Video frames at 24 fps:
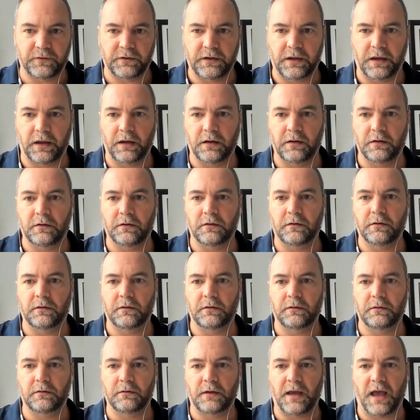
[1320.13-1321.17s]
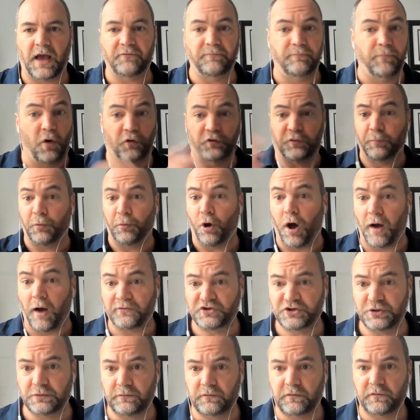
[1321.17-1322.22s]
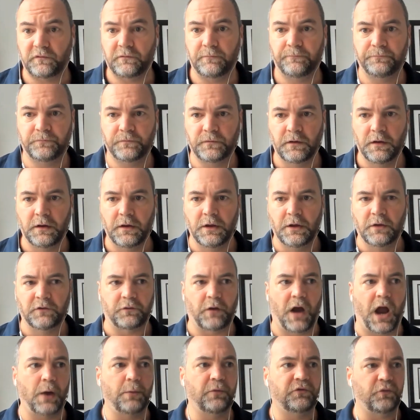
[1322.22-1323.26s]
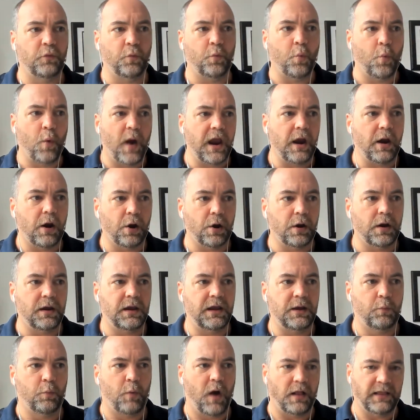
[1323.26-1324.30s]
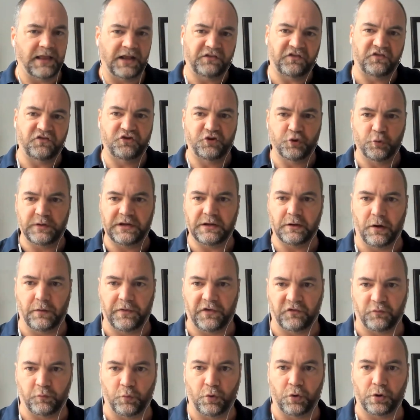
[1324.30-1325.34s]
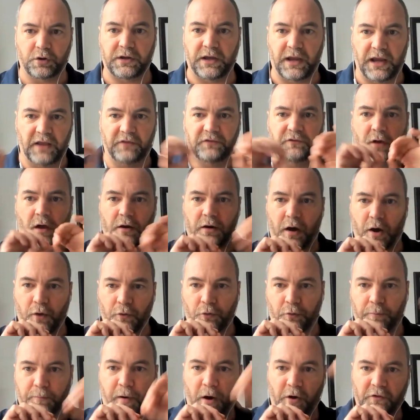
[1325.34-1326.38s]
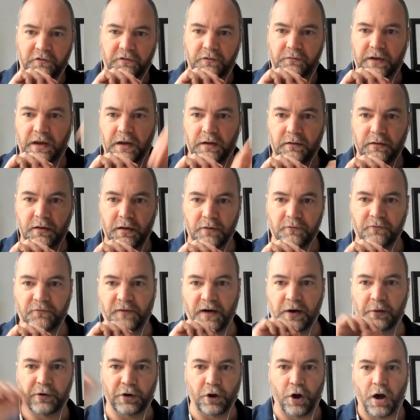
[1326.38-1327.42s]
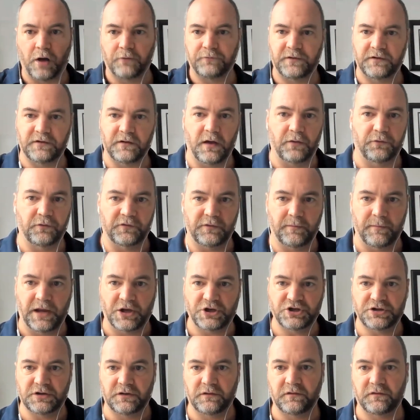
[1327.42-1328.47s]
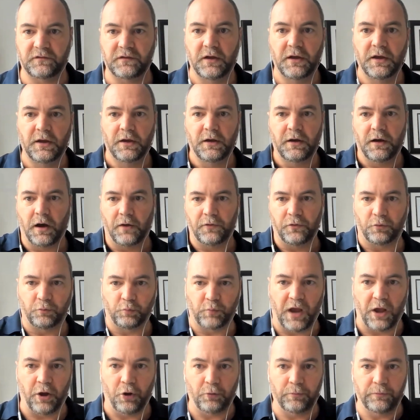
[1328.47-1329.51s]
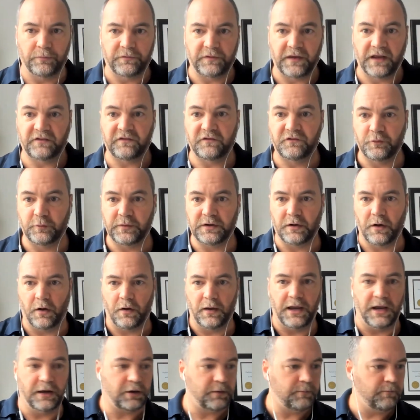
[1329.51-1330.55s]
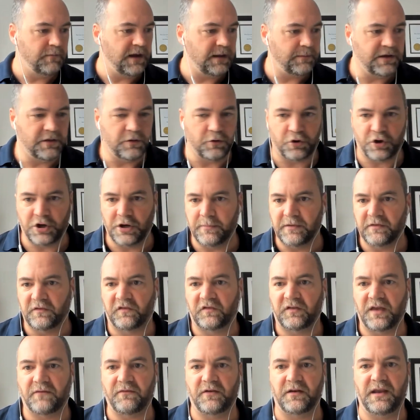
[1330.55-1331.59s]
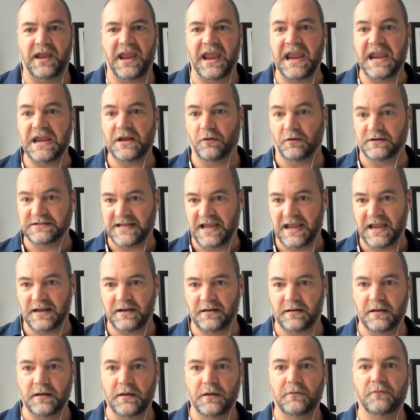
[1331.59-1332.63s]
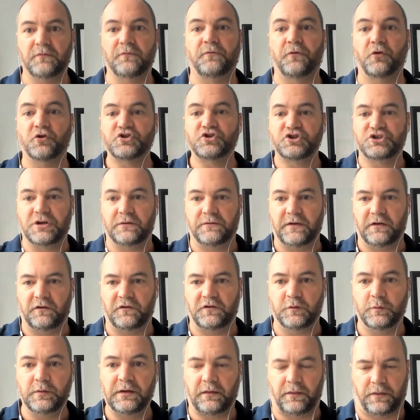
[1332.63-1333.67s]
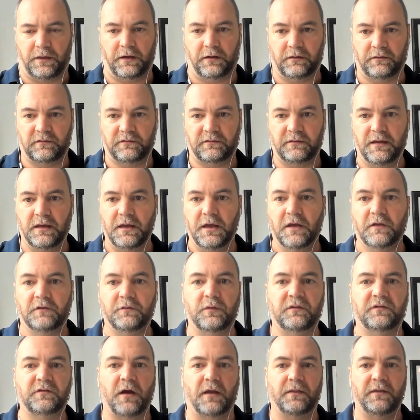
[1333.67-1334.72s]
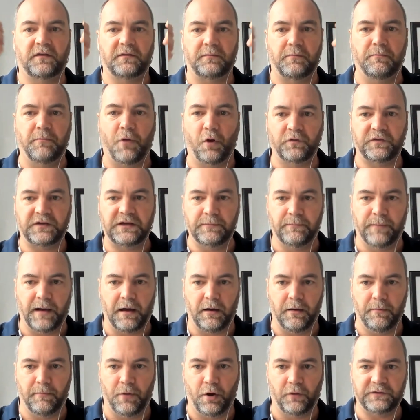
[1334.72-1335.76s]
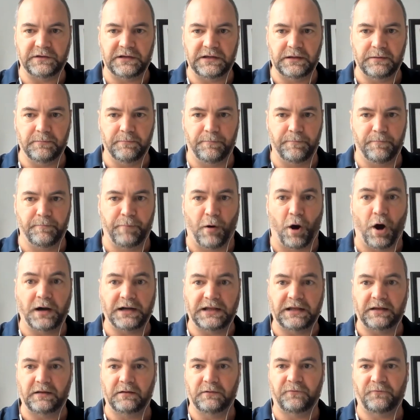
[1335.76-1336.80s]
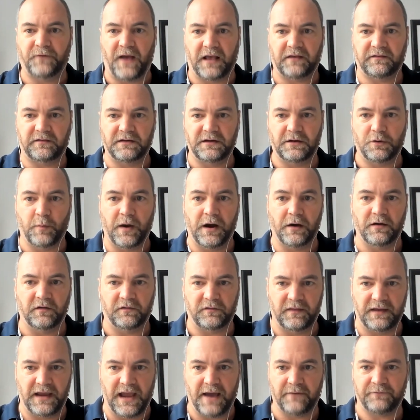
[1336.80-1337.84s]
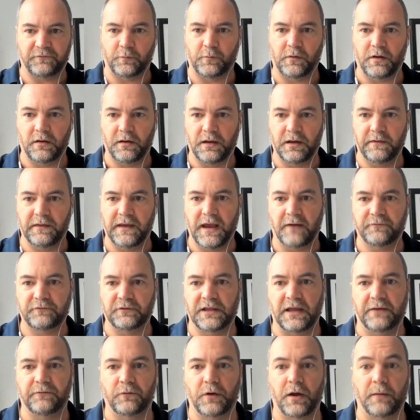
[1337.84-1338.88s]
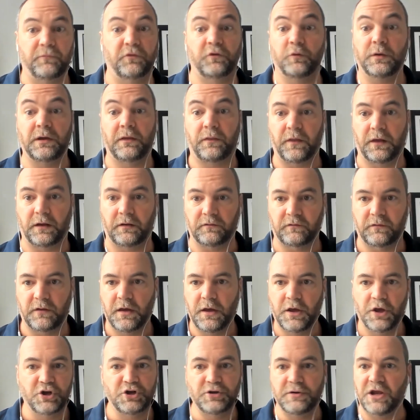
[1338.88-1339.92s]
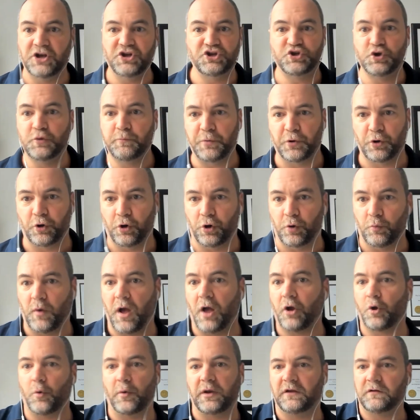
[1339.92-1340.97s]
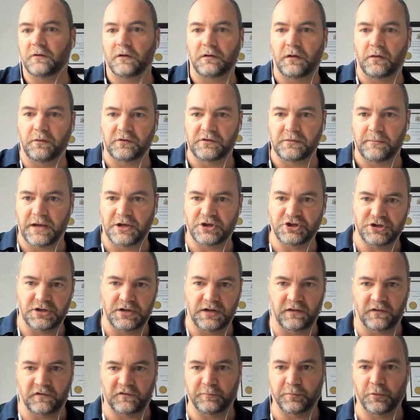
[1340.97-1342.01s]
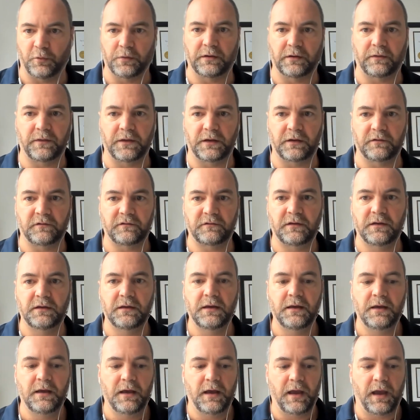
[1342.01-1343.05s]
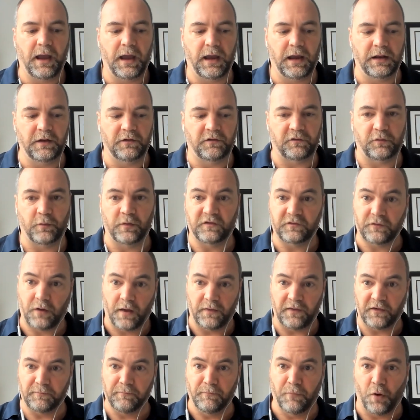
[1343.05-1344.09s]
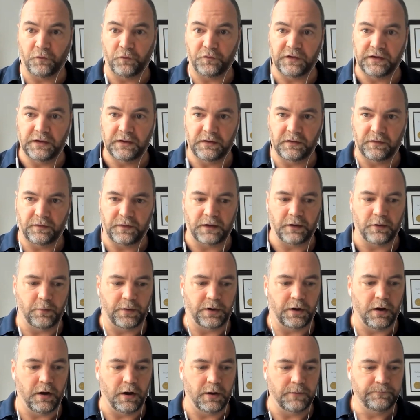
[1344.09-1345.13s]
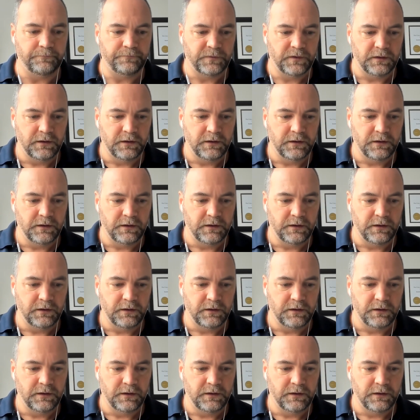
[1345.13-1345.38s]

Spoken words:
can have multiple offshoots. So I was aware while it's doing all this work, it's got other parts of it firing off into other dimensions, other realms. It's doing maybe there could have been 7, 8, or 10 versions of it doing things. So it's got this multi-body faceted awareness in the afterlife realm, doing things in Jupiter while going into another dimension and exploring things. And so it's got this multi thing going on.